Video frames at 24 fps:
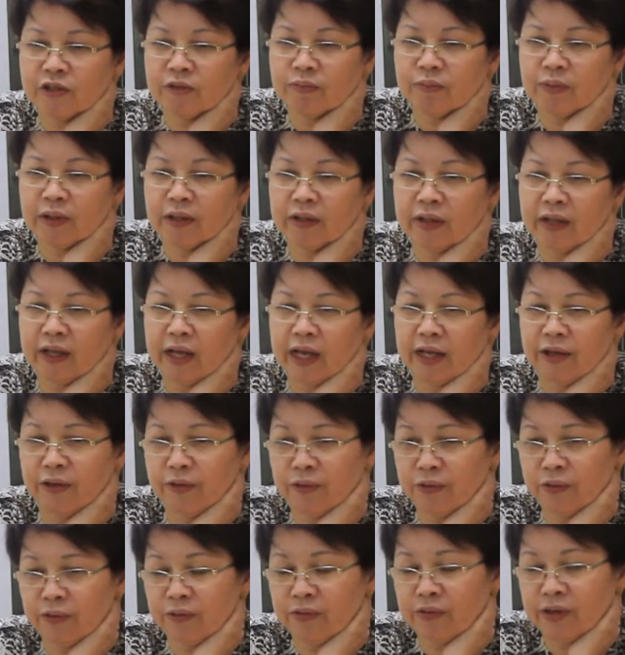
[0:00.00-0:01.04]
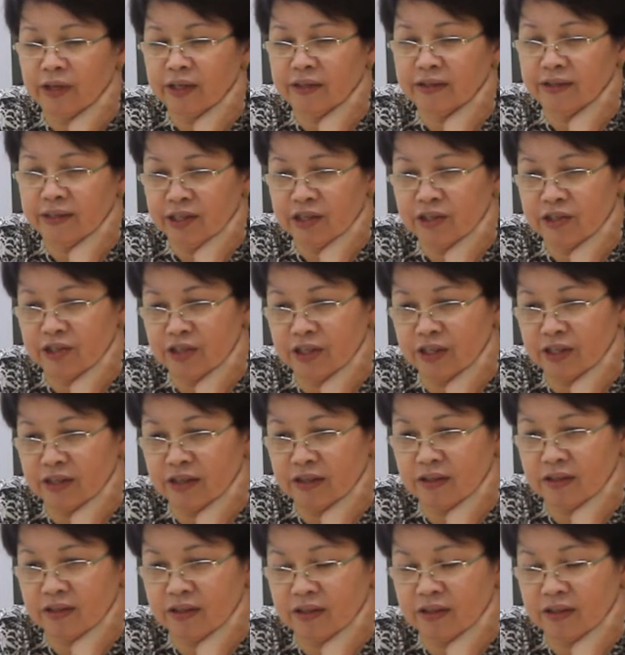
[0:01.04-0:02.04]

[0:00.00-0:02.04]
but I do know they teach it